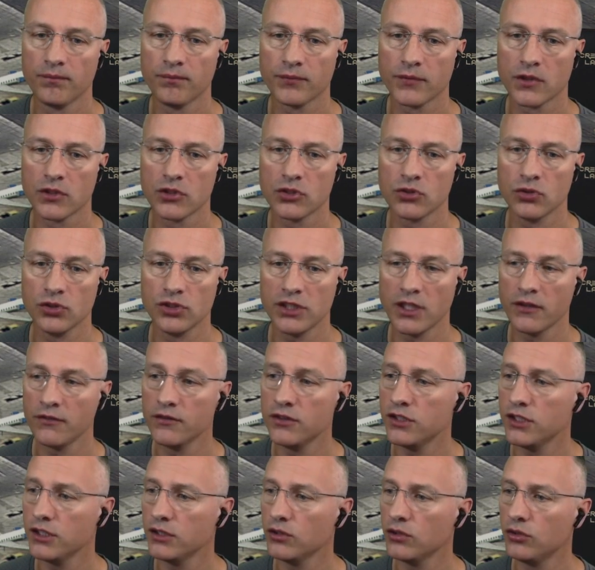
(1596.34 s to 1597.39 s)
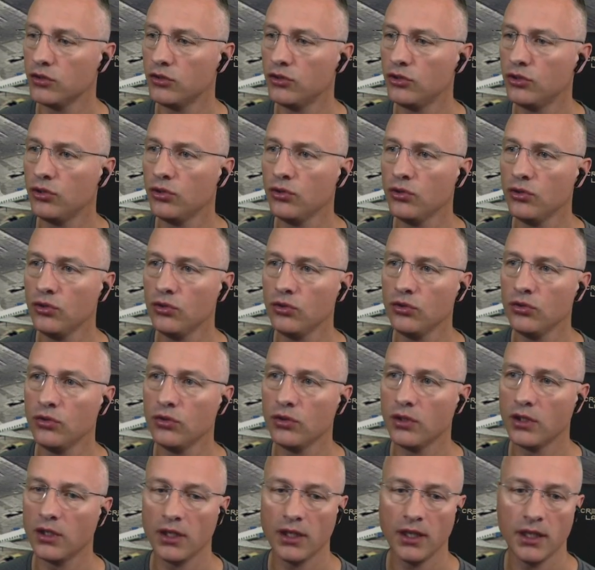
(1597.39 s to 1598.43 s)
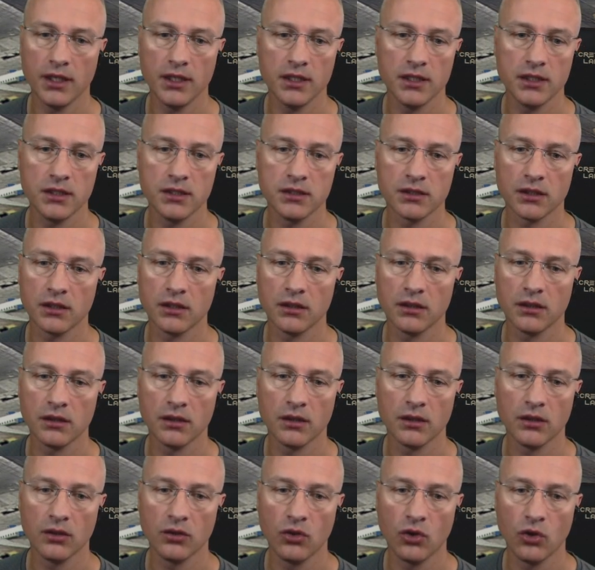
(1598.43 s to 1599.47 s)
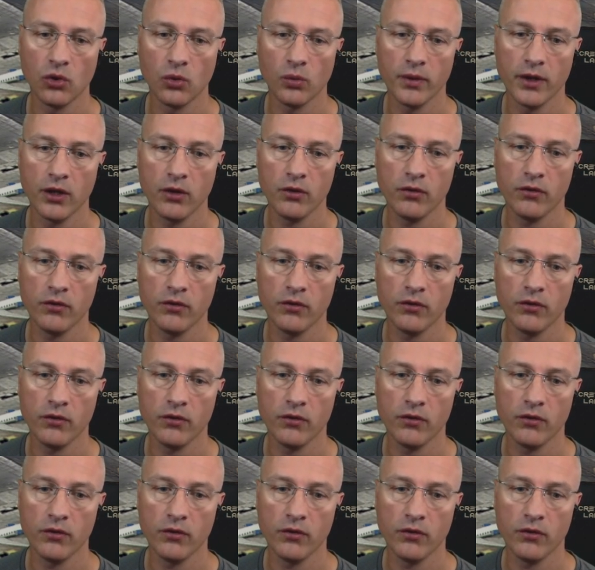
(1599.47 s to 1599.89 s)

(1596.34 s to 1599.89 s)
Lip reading: So 702 is a long way out.